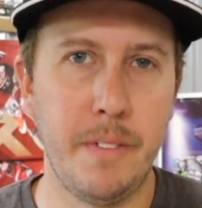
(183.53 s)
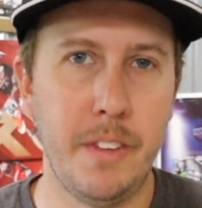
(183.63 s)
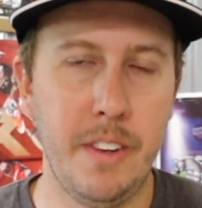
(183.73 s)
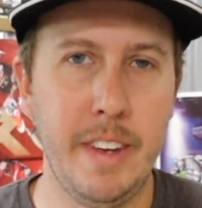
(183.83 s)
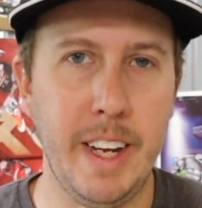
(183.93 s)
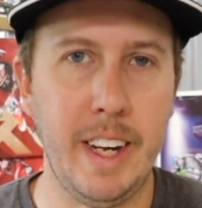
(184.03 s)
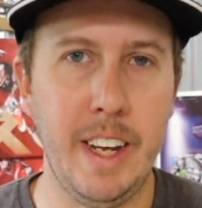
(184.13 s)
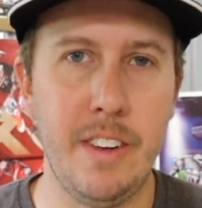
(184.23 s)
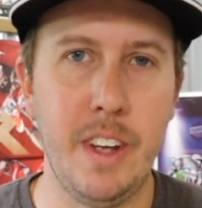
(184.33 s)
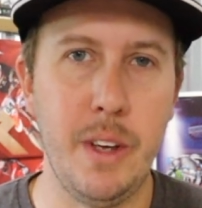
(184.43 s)
Just take it
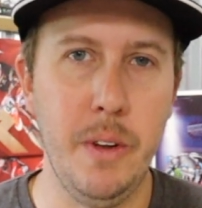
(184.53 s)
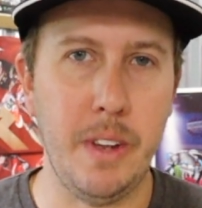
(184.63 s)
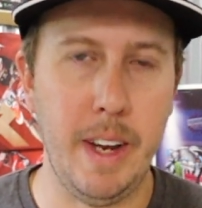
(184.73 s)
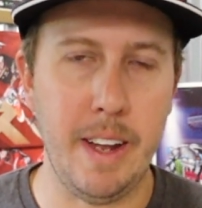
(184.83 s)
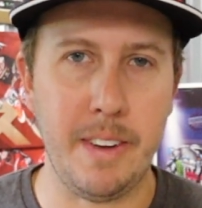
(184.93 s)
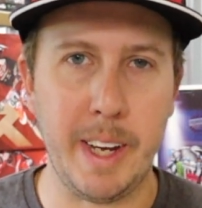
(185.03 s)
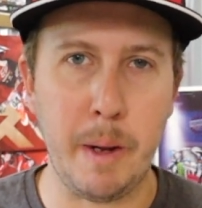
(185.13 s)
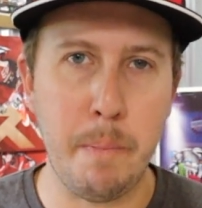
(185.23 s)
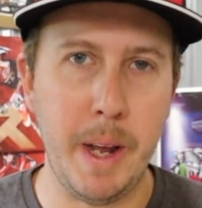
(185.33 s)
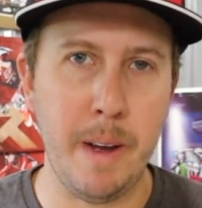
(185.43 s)
easy. Use it as like
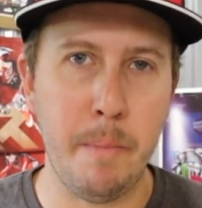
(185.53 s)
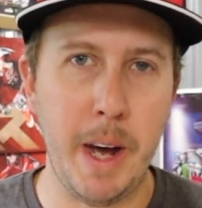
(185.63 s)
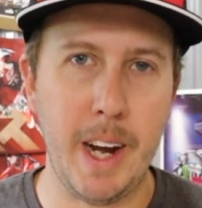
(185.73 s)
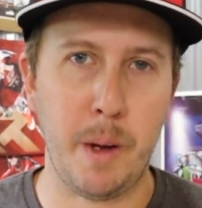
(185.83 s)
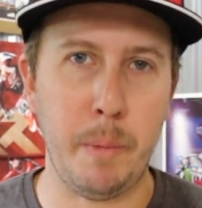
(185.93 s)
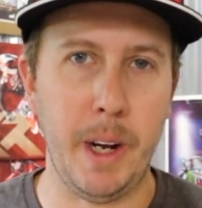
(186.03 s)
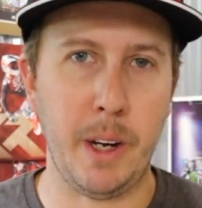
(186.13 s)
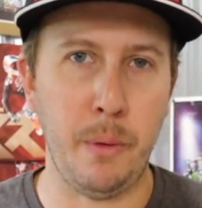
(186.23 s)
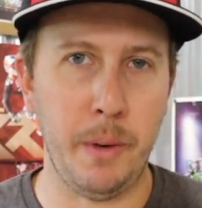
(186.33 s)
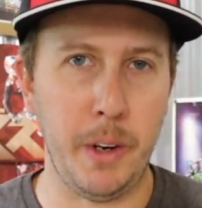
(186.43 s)
a pit and paddock
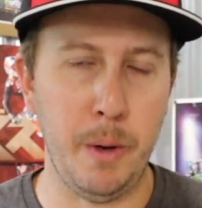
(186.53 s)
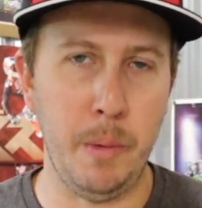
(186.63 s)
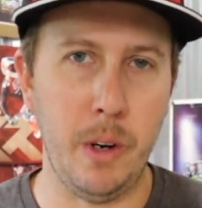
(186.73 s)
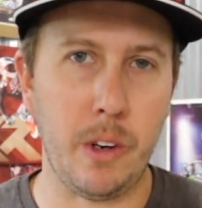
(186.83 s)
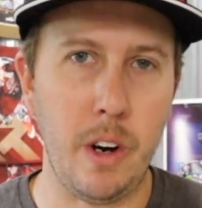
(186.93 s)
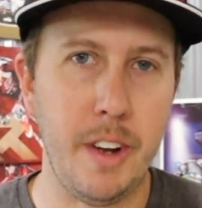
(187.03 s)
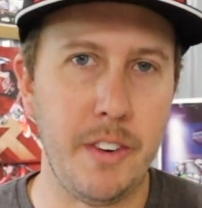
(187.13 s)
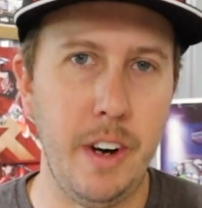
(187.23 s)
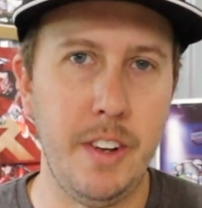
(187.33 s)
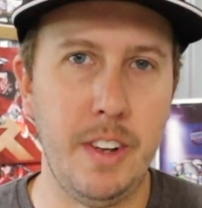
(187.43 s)
bike when we go to motocross
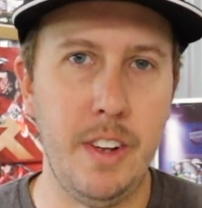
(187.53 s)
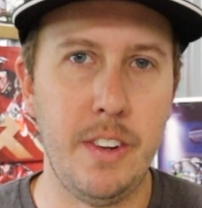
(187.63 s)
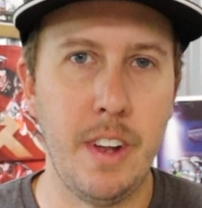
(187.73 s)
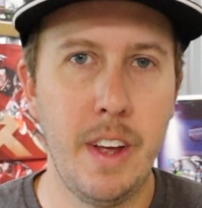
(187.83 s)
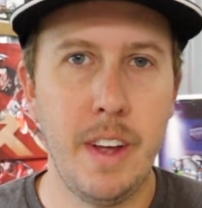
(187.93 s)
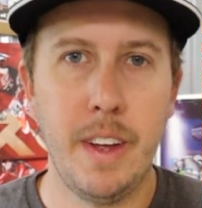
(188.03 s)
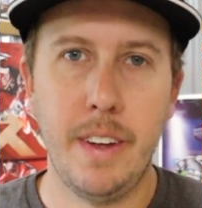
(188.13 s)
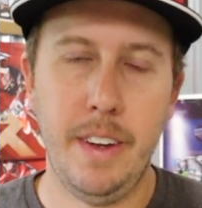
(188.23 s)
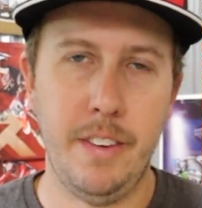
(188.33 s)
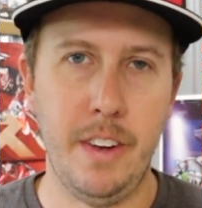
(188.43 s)
races
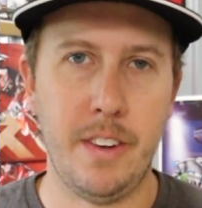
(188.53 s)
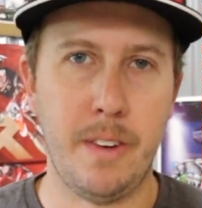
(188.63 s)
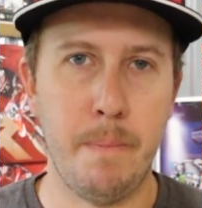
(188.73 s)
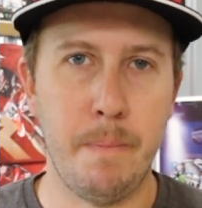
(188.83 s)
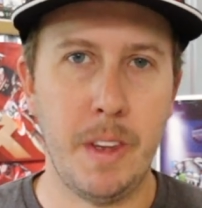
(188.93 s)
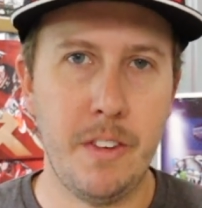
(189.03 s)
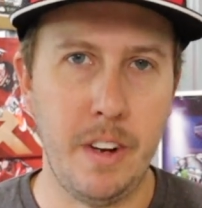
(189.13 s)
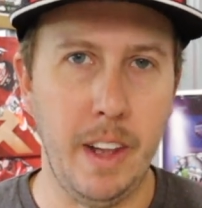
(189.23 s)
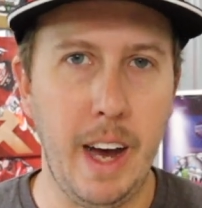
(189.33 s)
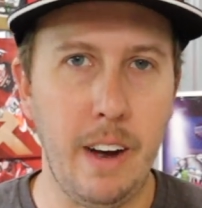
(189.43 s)
and just
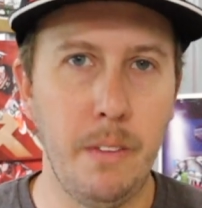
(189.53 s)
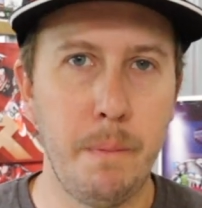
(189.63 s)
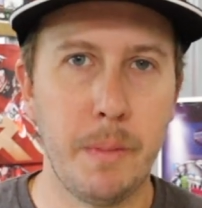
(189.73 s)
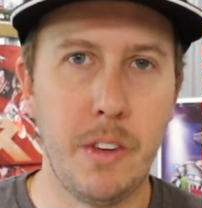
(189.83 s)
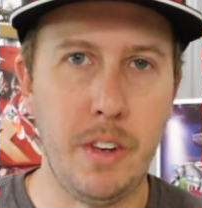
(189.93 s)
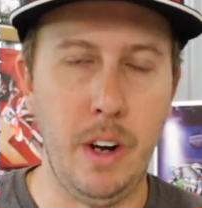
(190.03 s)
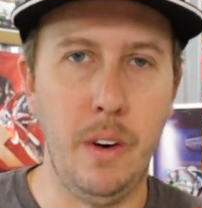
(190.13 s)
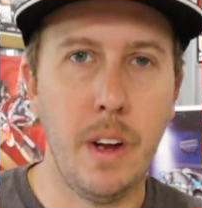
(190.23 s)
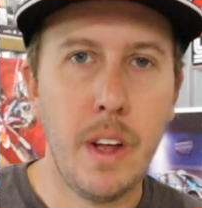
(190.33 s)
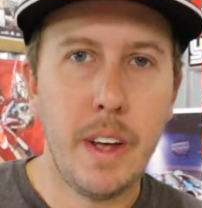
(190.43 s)
chill out.
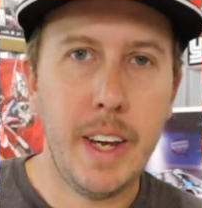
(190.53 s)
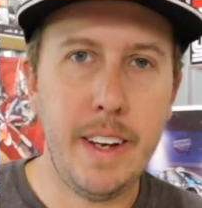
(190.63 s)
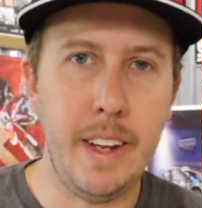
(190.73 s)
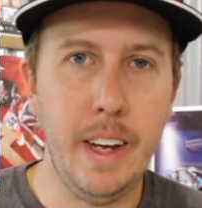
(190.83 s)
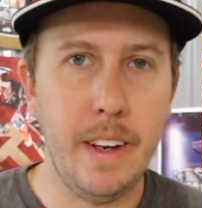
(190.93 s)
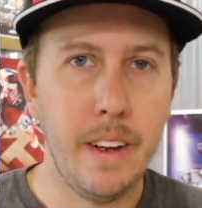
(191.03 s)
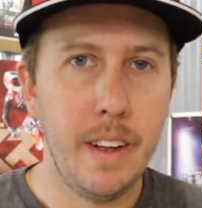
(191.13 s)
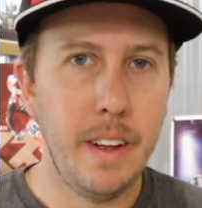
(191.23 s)
So he did.